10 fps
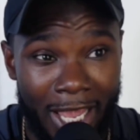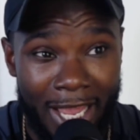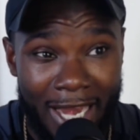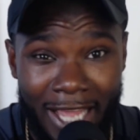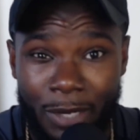
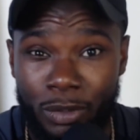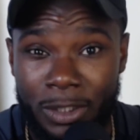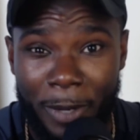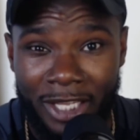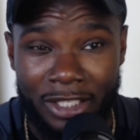And I can
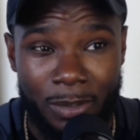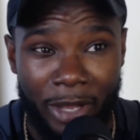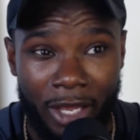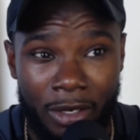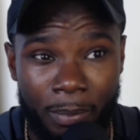respect this
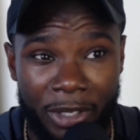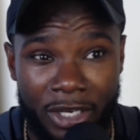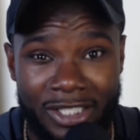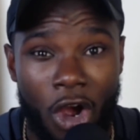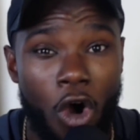man
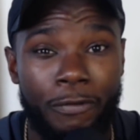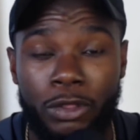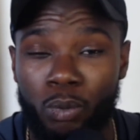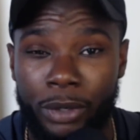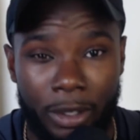because off
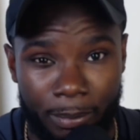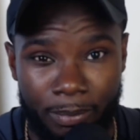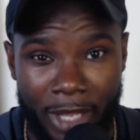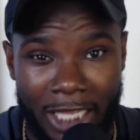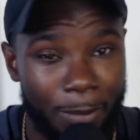the rip,
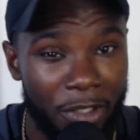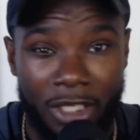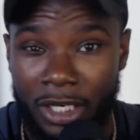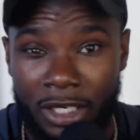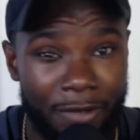at the
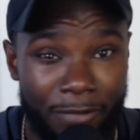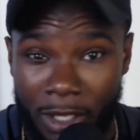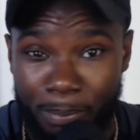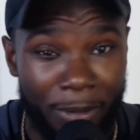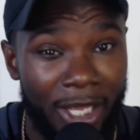beginning of
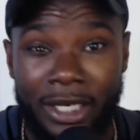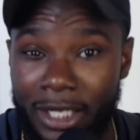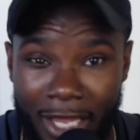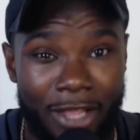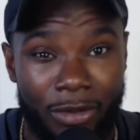them being
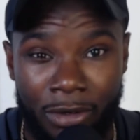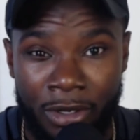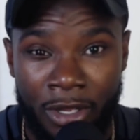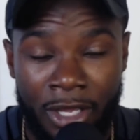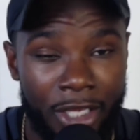together,
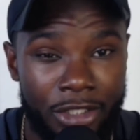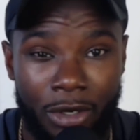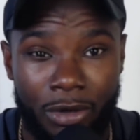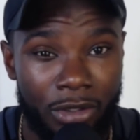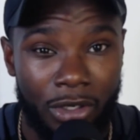he
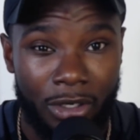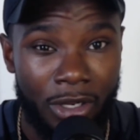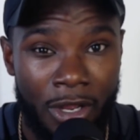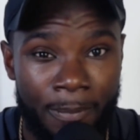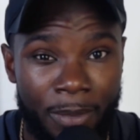told her, look,
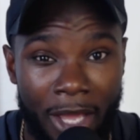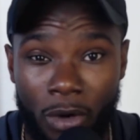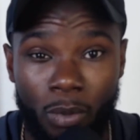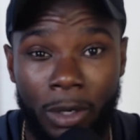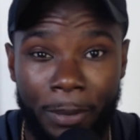I
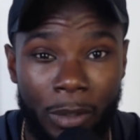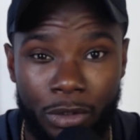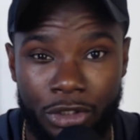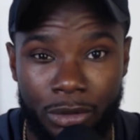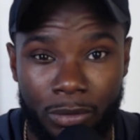don't want to be
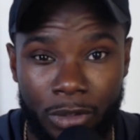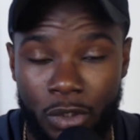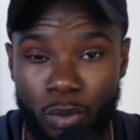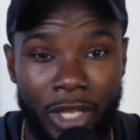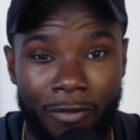with you.
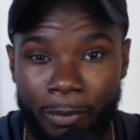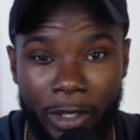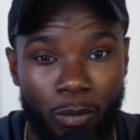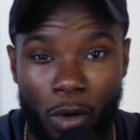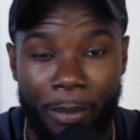This will never be
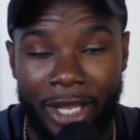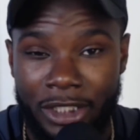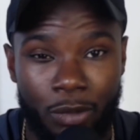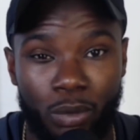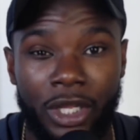a
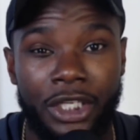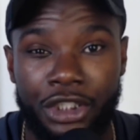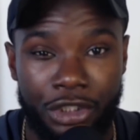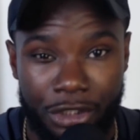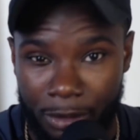romantic
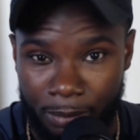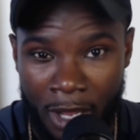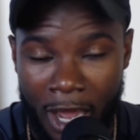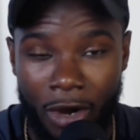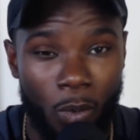relationship.
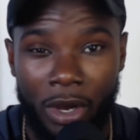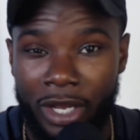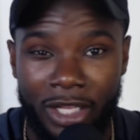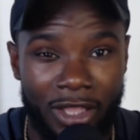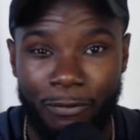I don't want
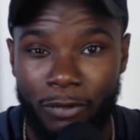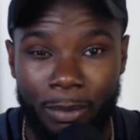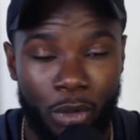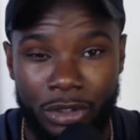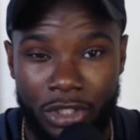anything from
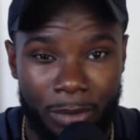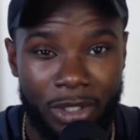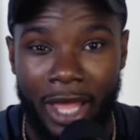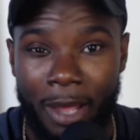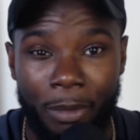you in terms of
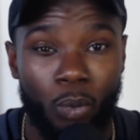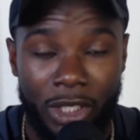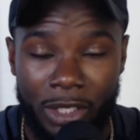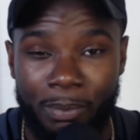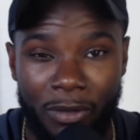that, but we
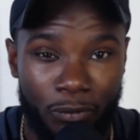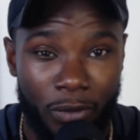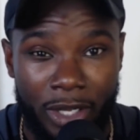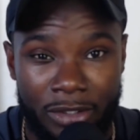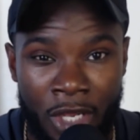can be
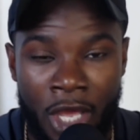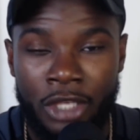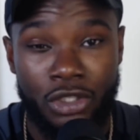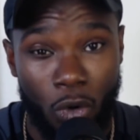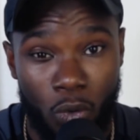friends.
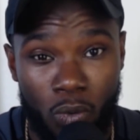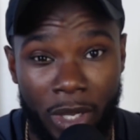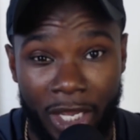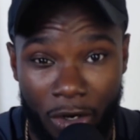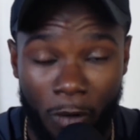So
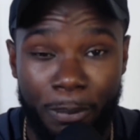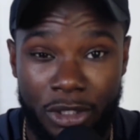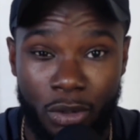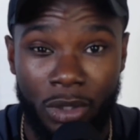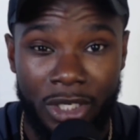in her
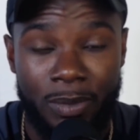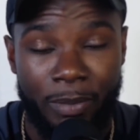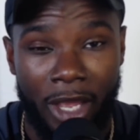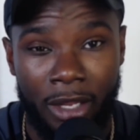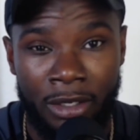pursuit of this
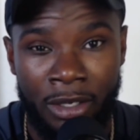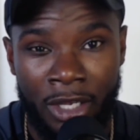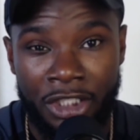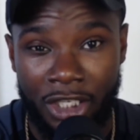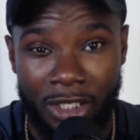man,
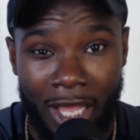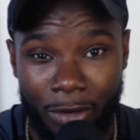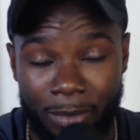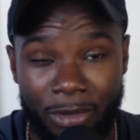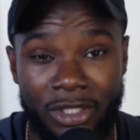she allowed
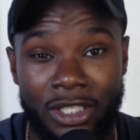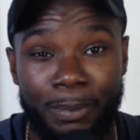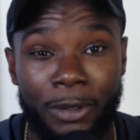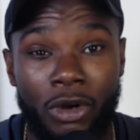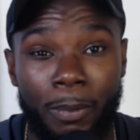him to sleep
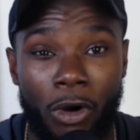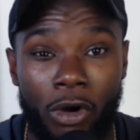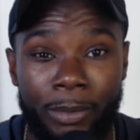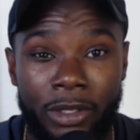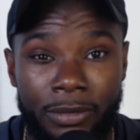in her
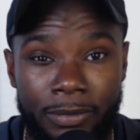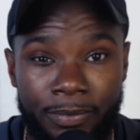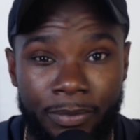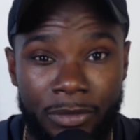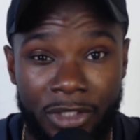apartment
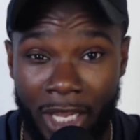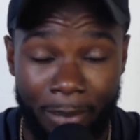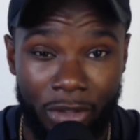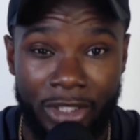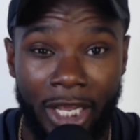damn
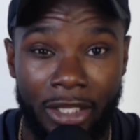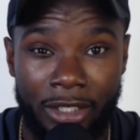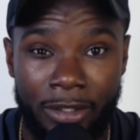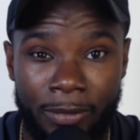near daily.